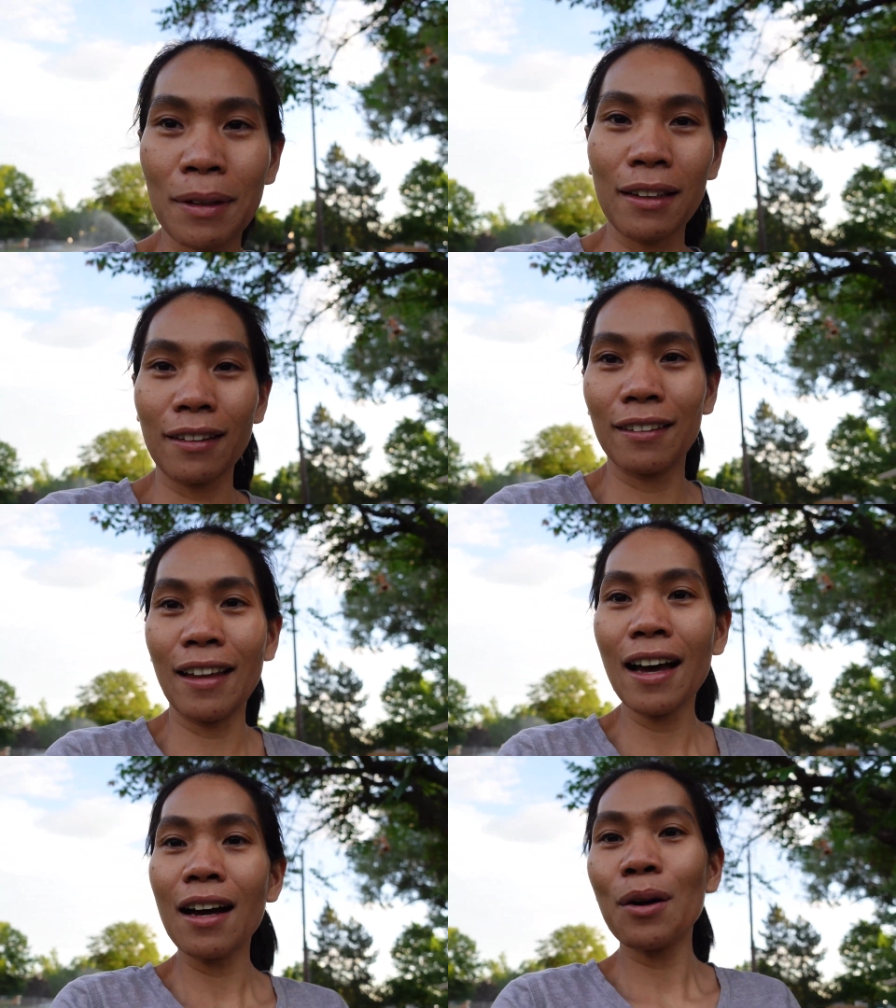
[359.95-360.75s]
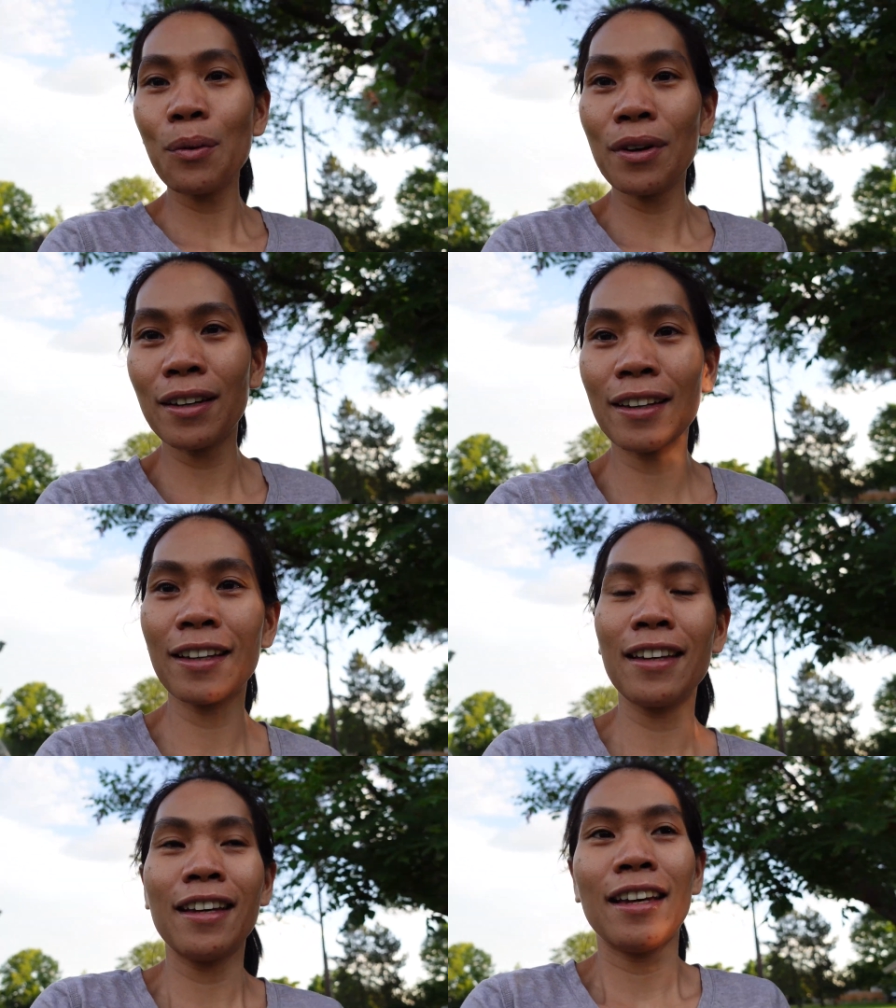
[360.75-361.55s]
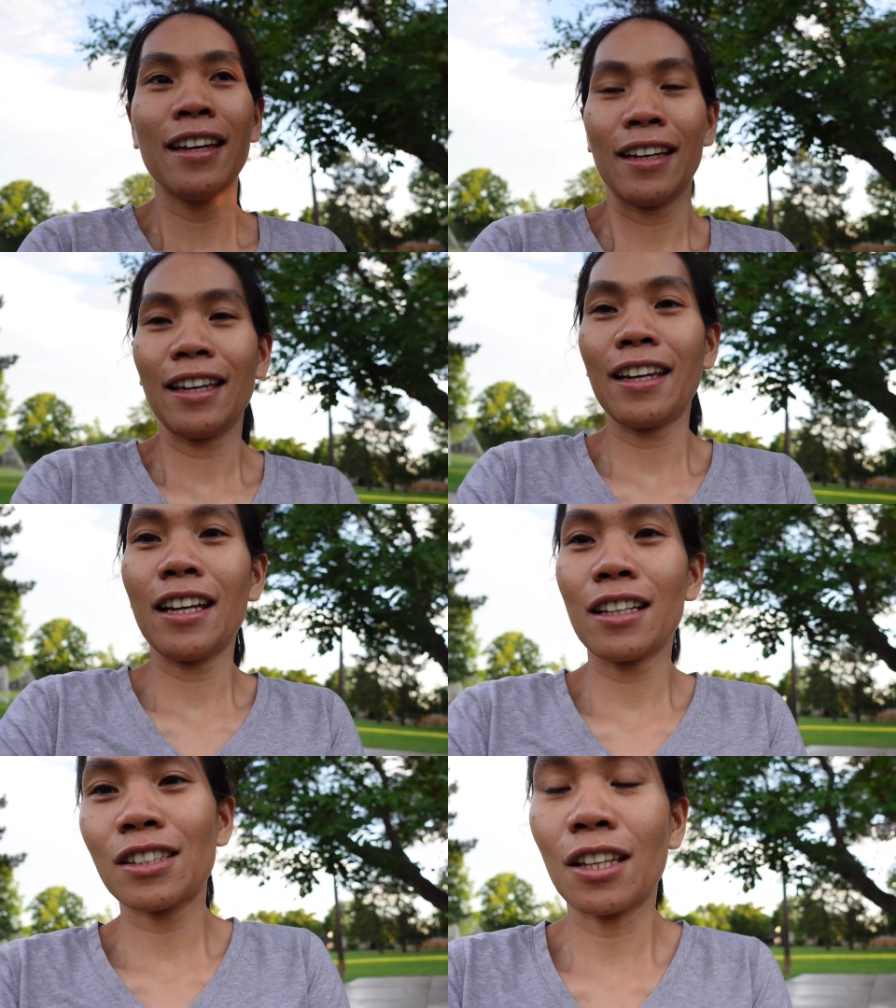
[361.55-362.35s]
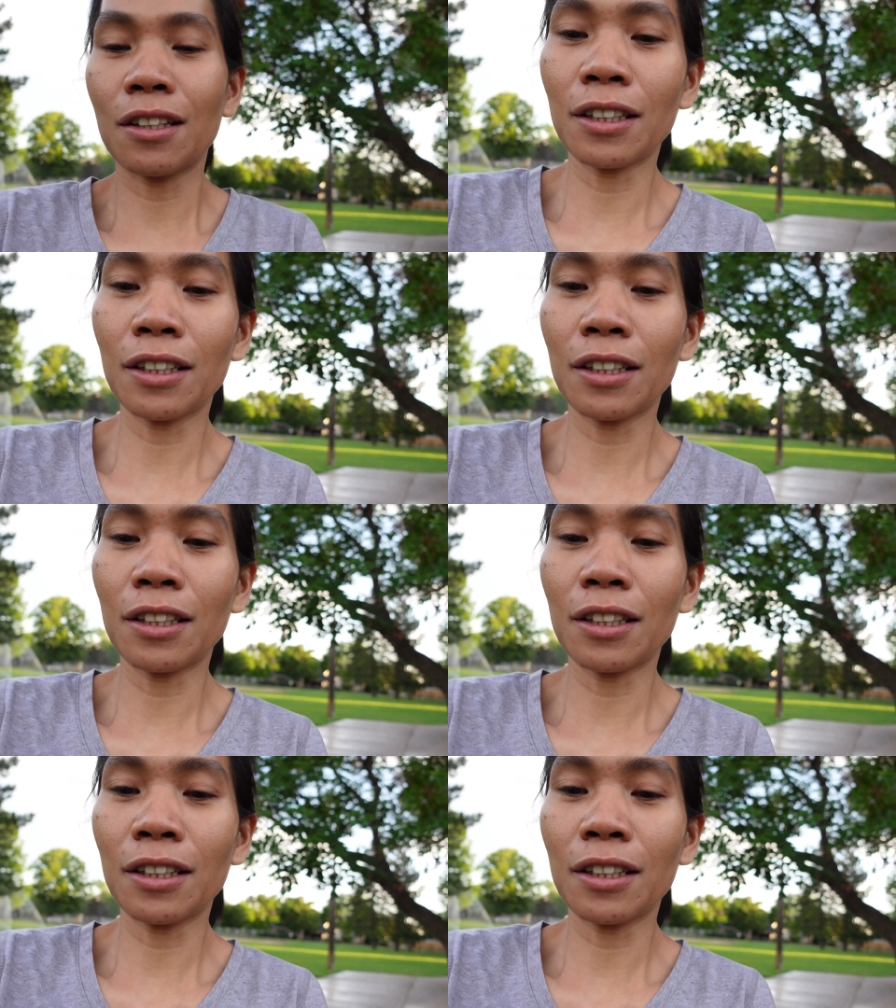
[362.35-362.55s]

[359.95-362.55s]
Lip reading: But now it's,